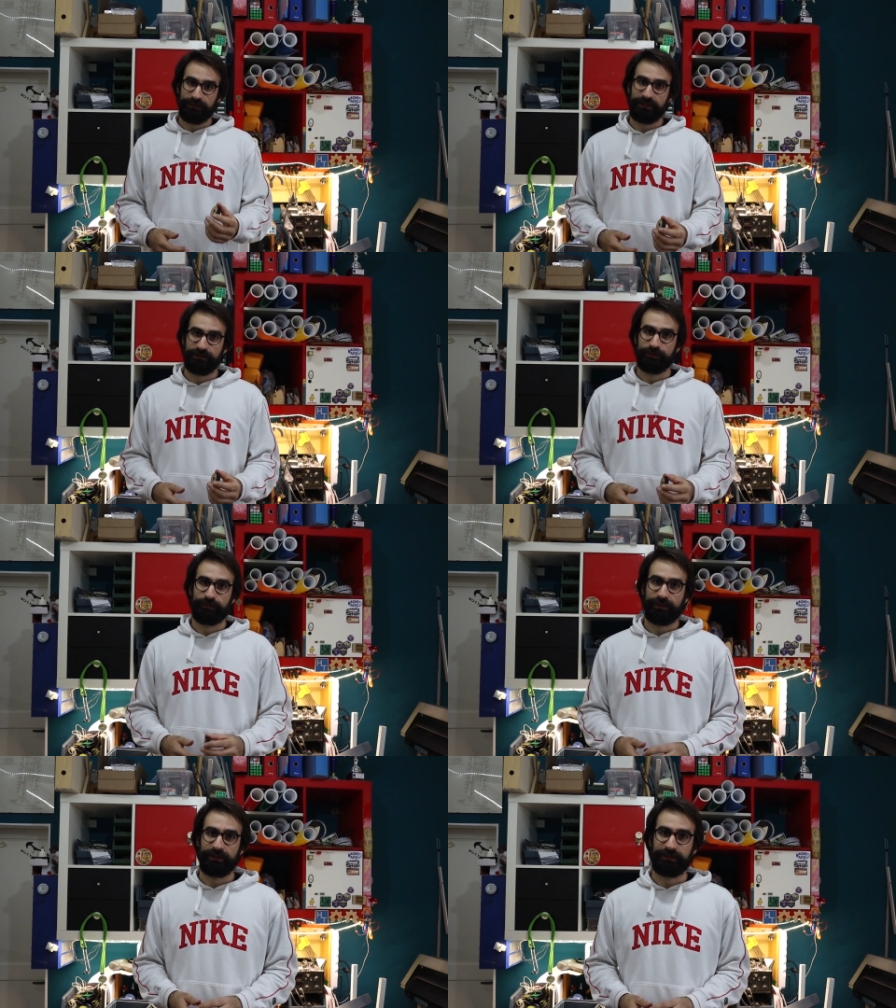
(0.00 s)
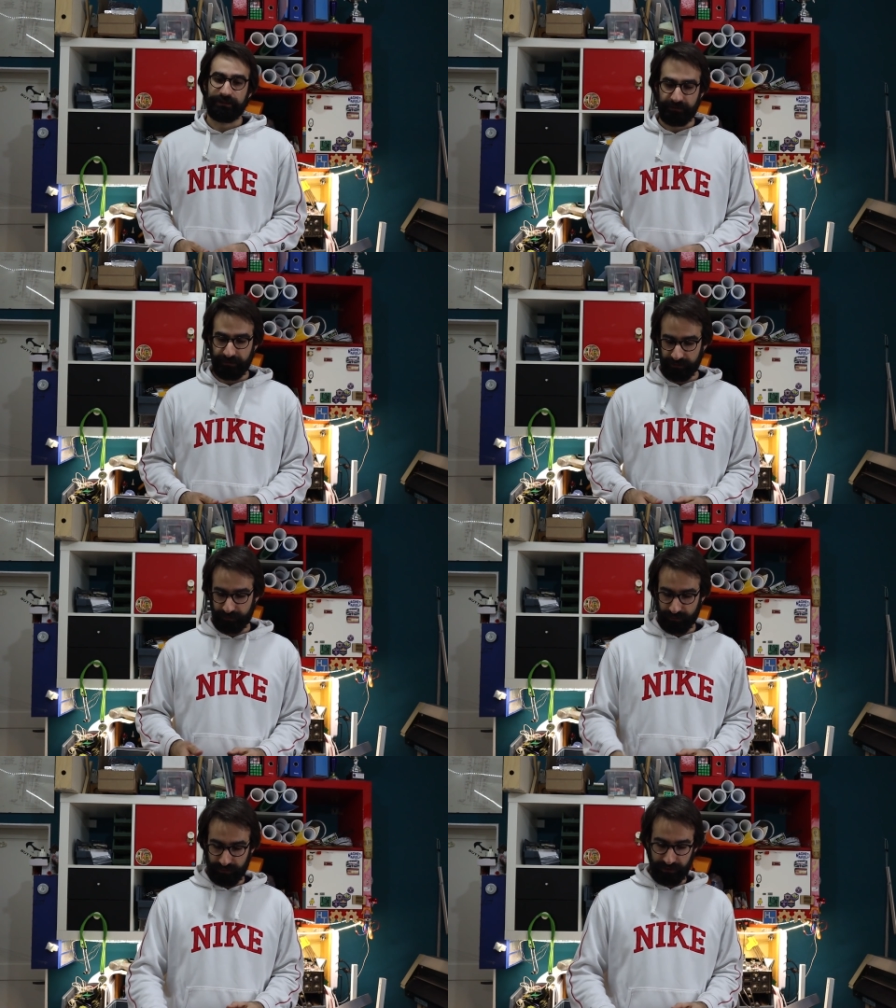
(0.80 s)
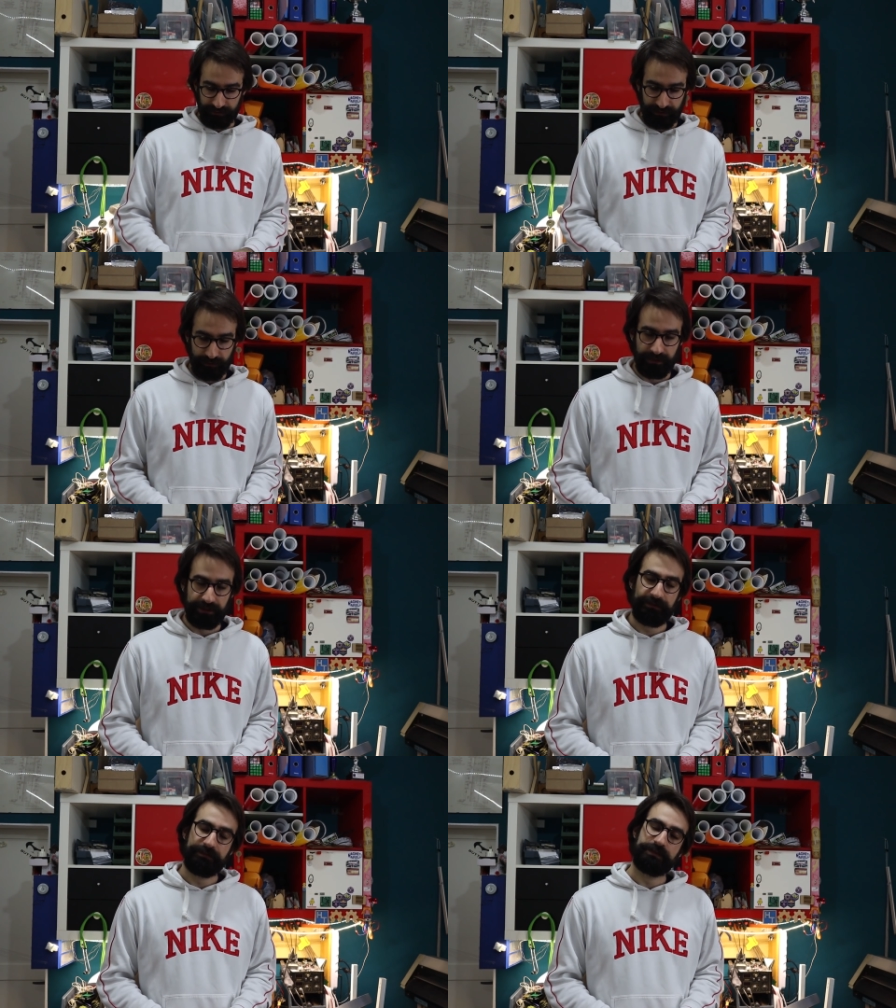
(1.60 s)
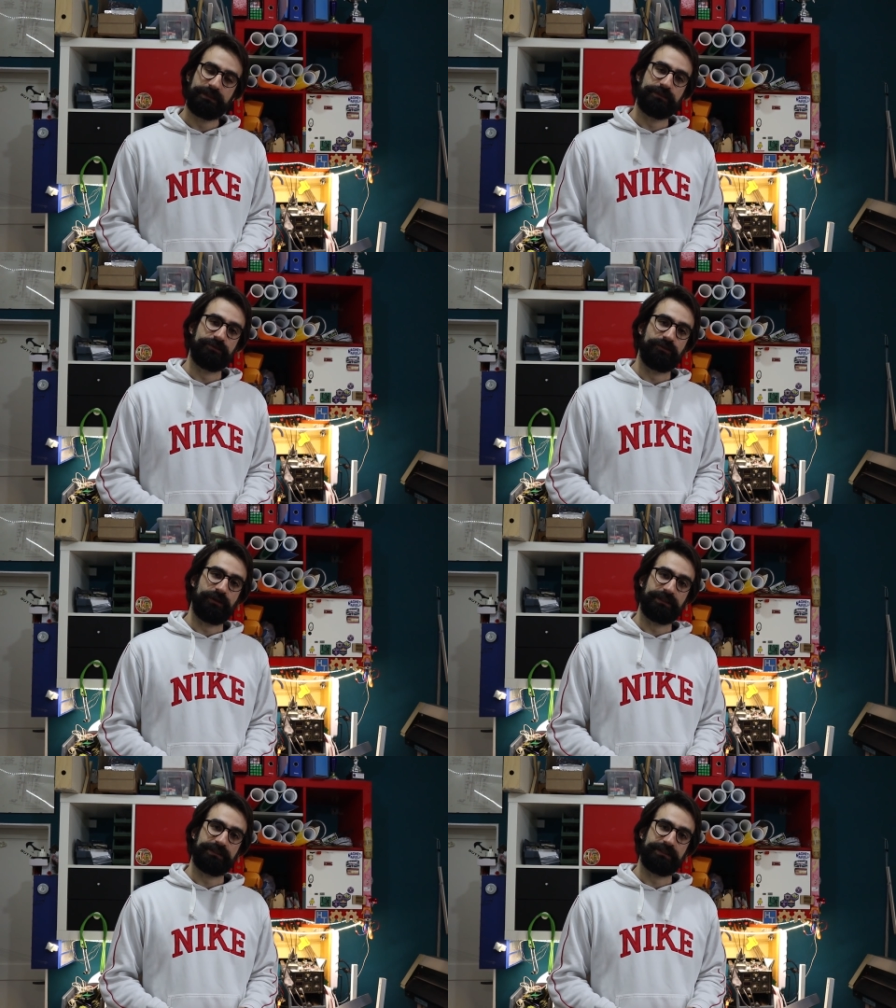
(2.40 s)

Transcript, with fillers: me to print the main pulley on the wheel, so I